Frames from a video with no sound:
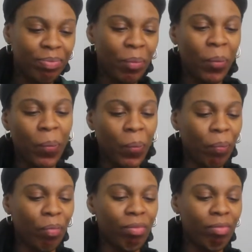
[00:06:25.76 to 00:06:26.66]

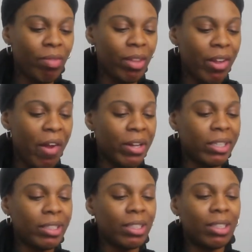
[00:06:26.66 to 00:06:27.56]

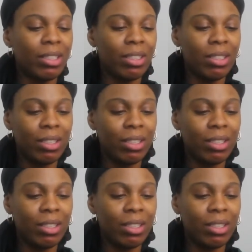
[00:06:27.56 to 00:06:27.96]
(no one is talking)